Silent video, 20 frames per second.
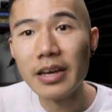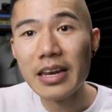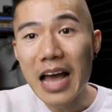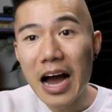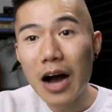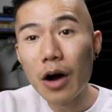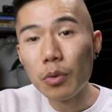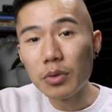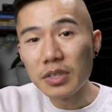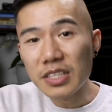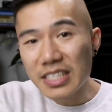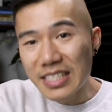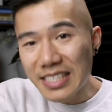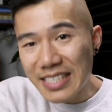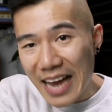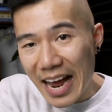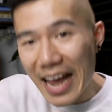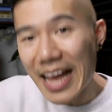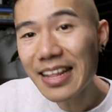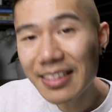Now,
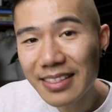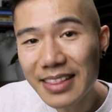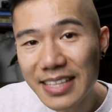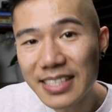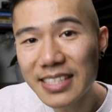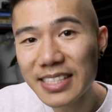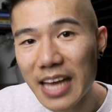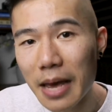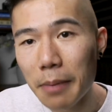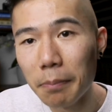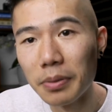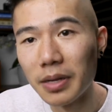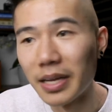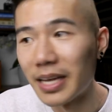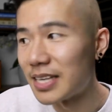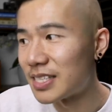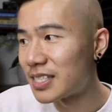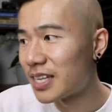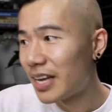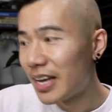take this
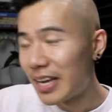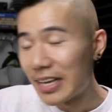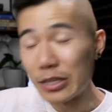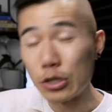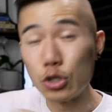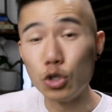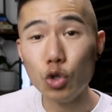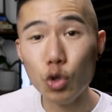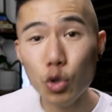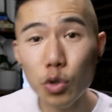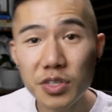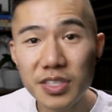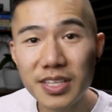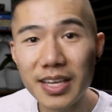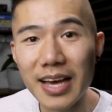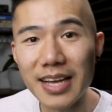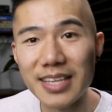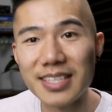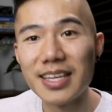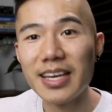template, use
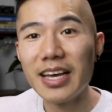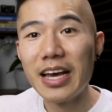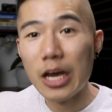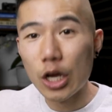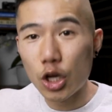it.